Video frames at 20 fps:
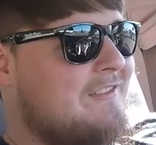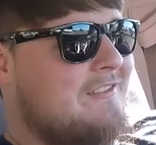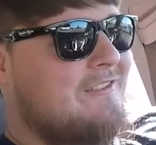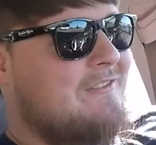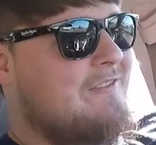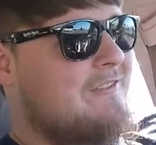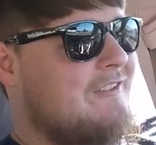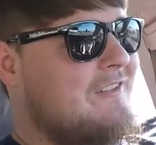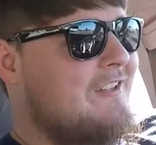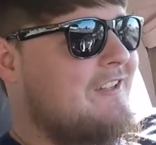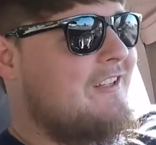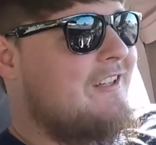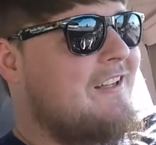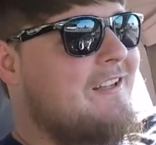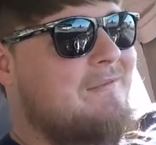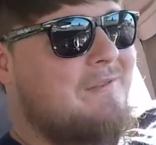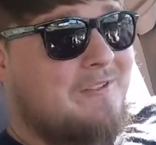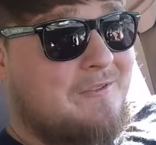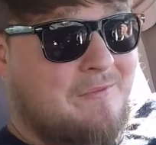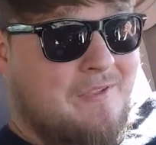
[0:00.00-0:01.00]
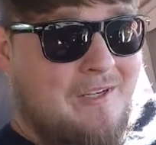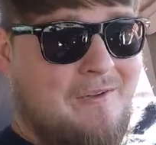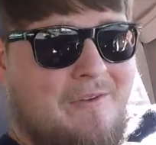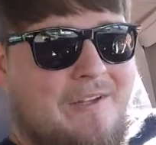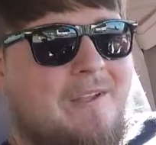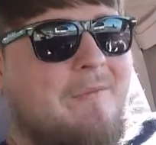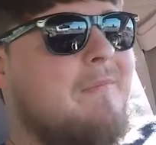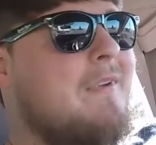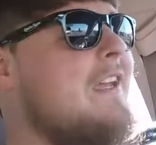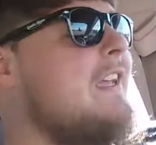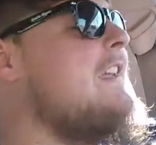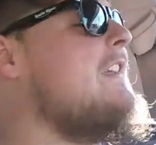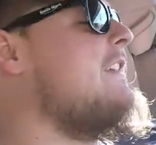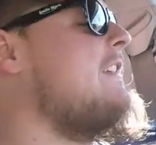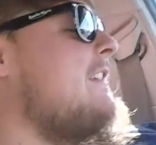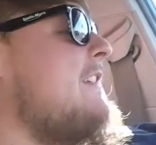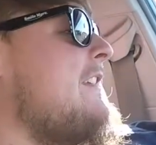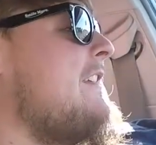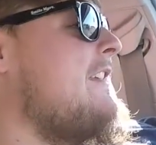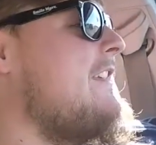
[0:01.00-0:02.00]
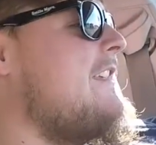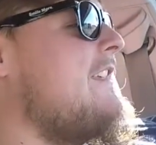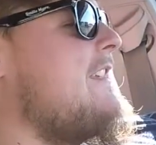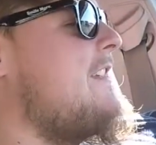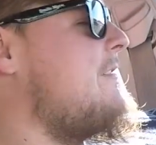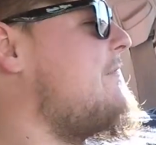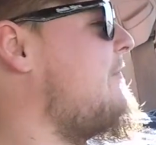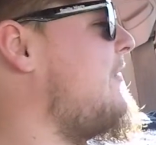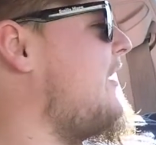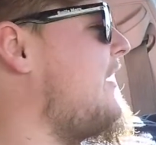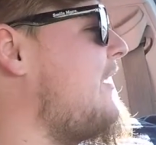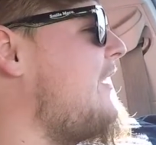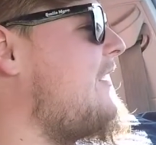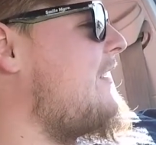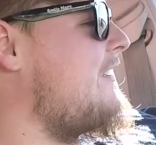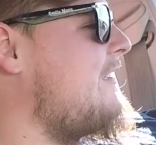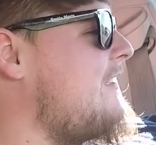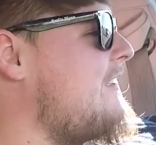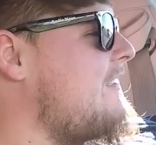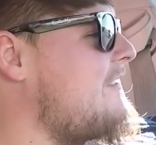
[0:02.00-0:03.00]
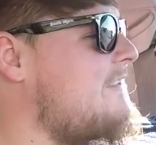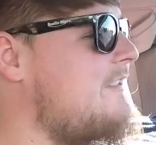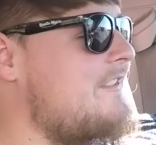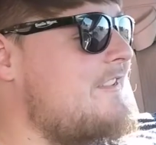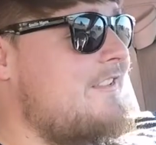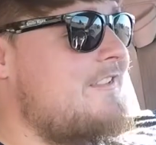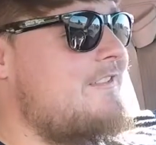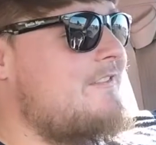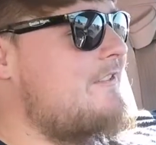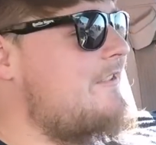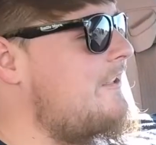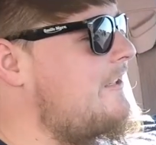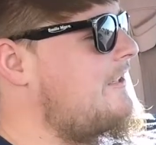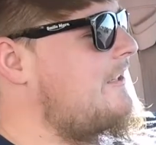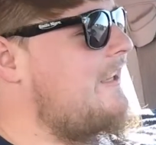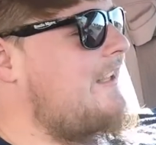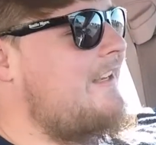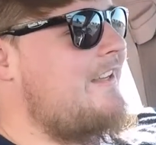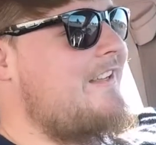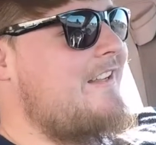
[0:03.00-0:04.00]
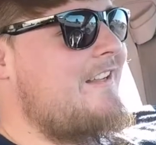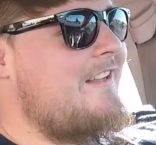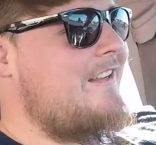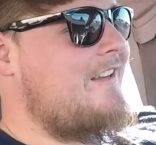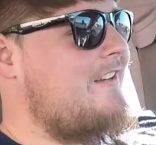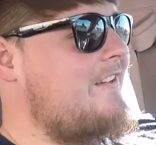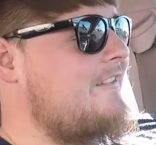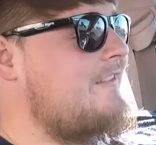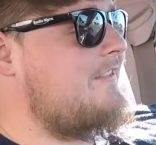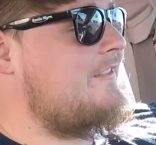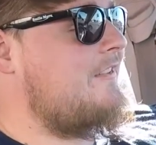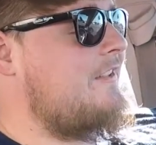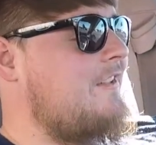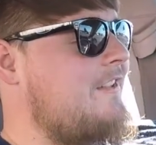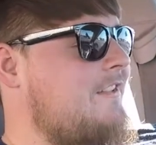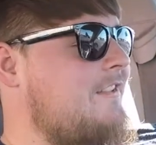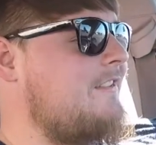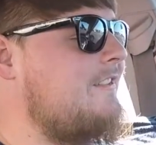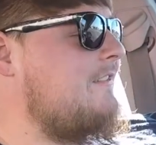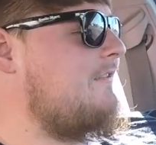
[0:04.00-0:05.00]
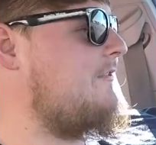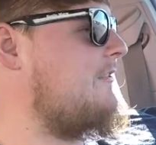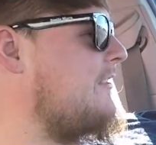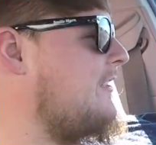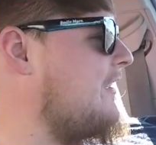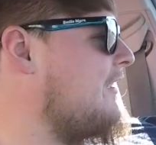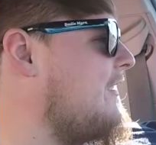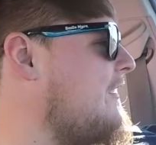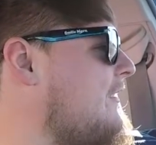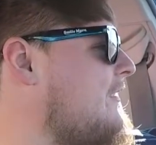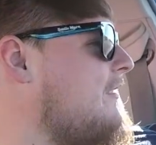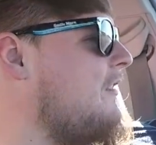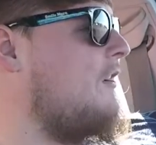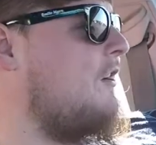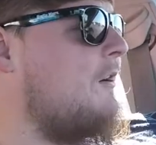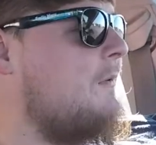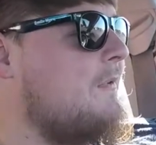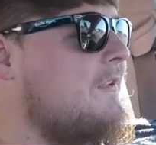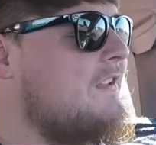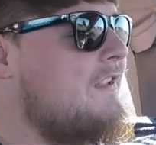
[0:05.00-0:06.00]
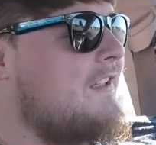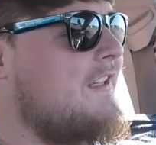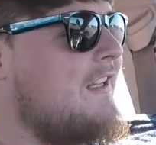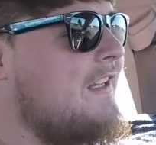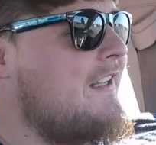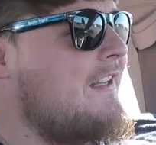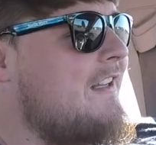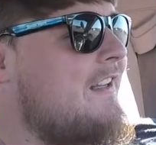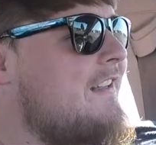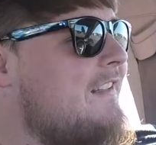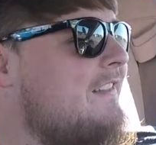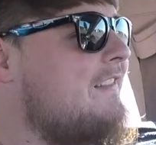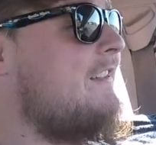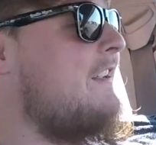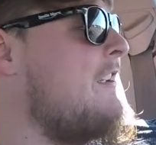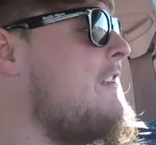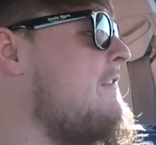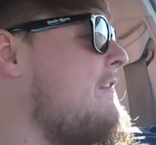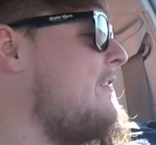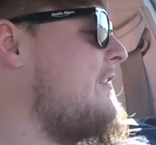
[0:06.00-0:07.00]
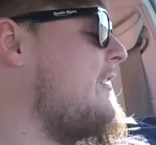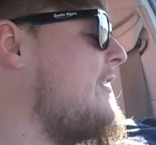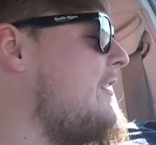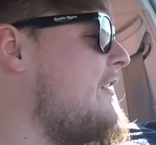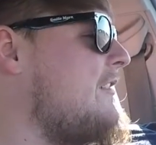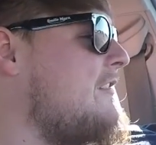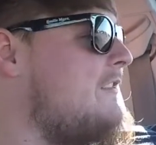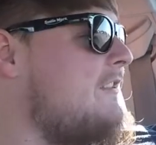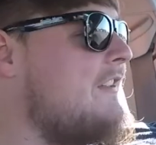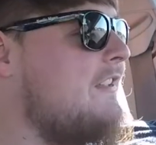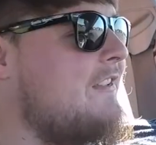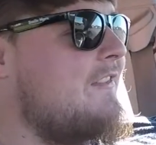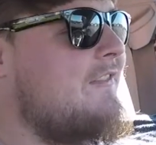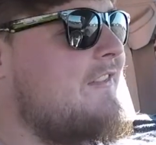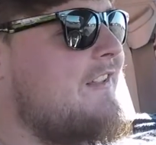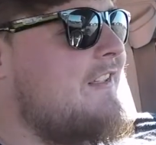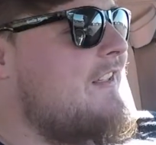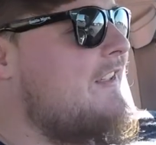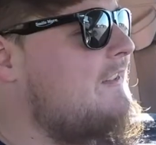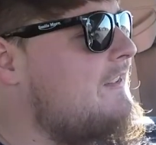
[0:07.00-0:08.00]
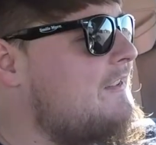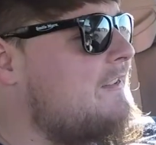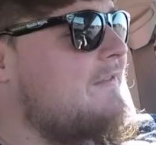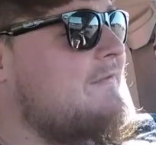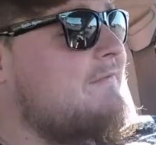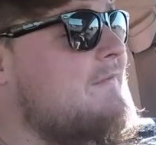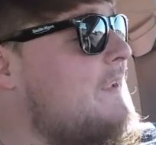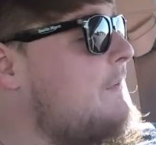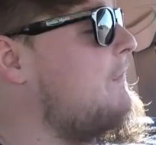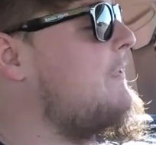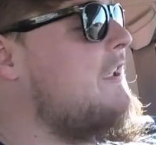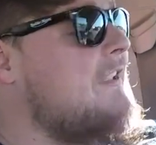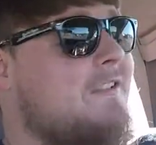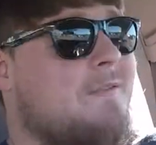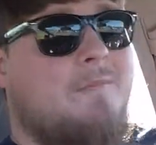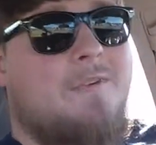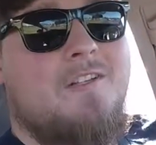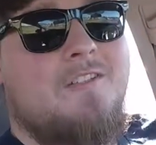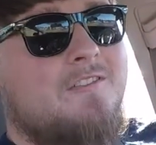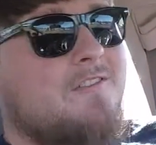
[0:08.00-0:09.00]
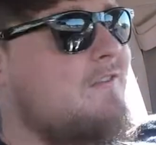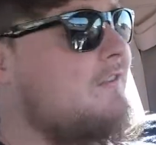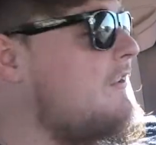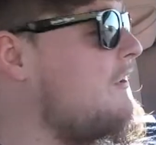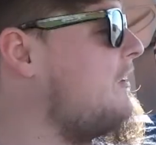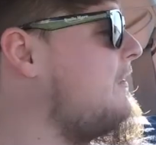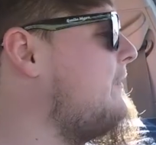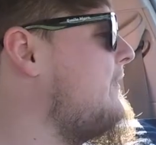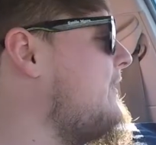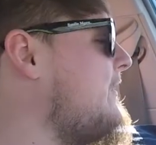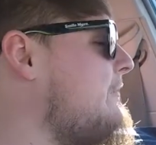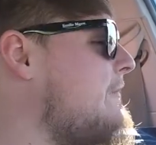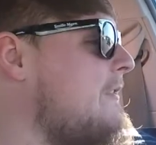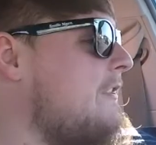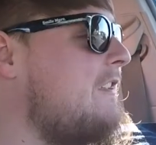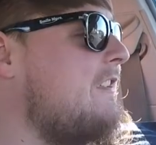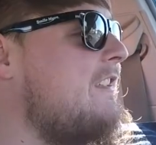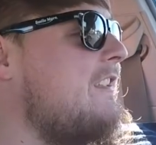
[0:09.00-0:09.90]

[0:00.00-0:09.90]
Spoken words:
going on, how much money we can make. But, you know, just had to take care of tons of freaking garbage today. Like, caught yesterday's video, just a bunch of personal garbage, but